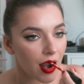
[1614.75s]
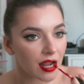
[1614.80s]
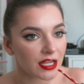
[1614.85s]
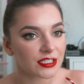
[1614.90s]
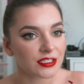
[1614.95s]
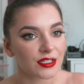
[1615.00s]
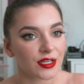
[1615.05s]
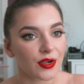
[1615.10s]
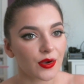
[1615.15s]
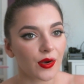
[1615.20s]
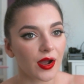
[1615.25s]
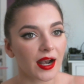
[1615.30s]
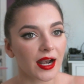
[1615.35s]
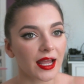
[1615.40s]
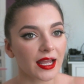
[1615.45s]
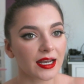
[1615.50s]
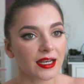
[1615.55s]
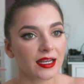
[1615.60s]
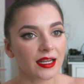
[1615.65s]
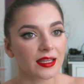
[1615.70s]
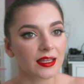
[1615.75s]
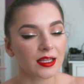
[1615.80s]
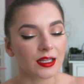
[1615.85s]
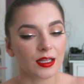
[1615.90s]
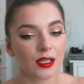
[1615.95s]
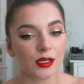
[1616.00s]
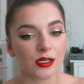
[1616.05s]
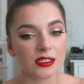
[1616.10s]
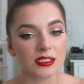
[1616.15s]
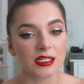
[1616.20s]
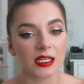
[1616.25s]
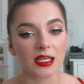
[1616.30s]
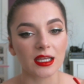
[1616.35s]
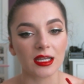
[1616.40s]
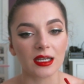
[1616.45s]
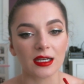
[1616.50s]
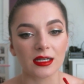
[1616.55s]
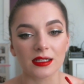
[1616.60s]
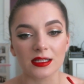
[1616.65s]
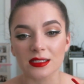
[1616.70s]
So quiet, I can hear the clock
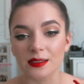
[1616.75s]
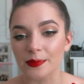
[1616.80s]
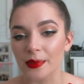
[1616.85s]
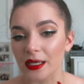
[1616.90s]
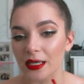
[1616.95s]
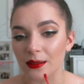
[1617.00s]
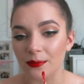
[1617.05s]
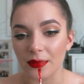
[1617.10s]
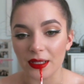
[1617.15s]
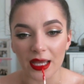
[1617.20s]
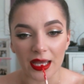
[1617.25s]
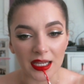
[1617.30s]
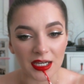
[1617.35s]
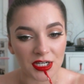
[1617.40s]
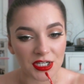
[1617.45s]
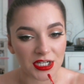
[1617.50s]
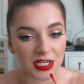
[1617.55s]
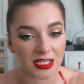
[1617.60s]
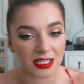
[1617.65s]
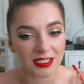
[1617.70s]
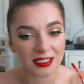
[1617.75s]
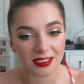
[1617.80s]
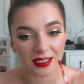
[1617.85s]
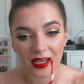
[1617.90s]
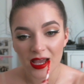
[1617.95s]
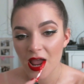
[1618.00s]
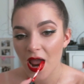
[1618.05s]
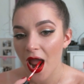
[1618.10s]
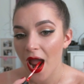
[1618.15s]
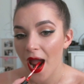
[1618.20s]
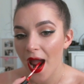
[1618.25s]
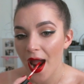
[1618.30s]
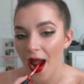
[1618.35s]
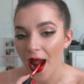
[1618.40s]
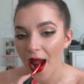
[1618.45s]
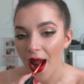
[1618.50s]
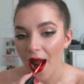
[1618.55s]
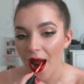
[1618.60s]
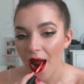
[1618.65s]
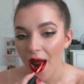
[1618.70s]
ticking and it's making me anxious.
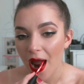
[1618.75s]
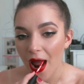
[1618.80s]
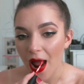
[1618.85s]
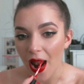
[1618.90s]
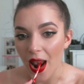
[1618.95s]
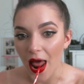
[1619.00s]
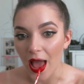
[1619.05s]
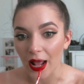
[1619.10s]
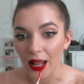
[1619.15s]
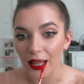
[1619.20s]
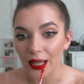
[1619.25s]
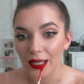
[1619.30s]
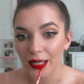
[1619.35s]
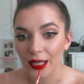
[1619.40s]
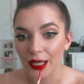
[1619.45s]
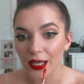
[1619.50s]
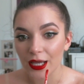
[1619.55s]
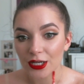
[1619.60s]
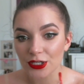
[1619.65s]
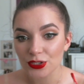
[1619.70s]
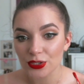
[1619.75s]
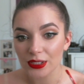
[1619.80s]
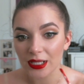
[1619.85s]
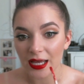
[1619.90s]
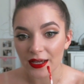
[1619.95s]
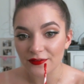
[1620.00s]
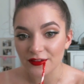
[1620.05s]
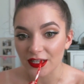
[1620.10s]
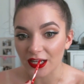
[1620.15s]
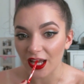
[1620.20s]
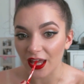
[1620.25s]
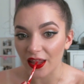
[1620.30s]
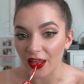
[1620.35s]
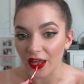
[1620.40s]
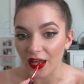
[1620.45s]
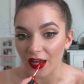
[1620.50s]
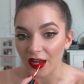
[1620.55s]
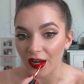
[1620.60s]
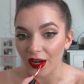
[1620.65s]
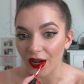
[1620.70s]
Like, Lily, get your life
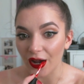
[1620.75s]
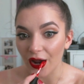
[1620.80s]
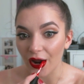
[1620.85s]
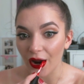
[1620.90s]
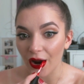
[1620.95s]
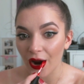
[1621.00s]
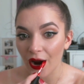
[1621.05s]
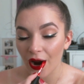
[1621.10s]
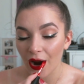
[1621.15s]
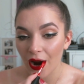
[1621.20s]
together and go.